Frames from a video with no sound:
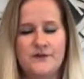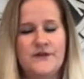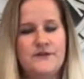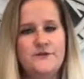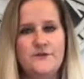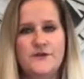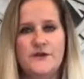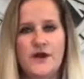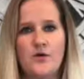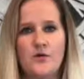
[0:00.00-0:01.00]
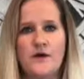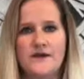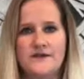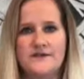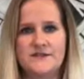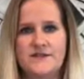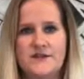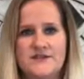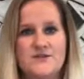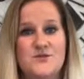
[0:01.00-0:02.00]
So we need to figure out what it is that the
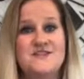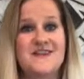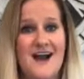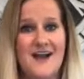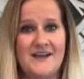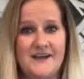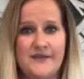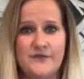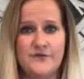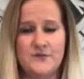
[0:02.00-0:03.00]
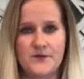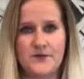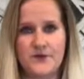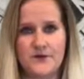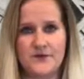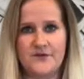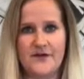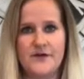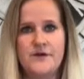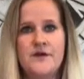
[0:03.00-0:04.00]
customer's not getting from their current
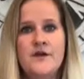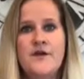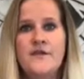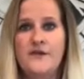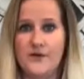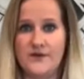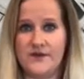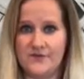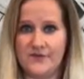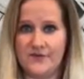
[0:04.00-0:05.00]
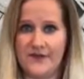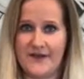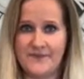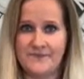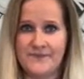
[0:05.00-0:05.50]
provider that we can provide,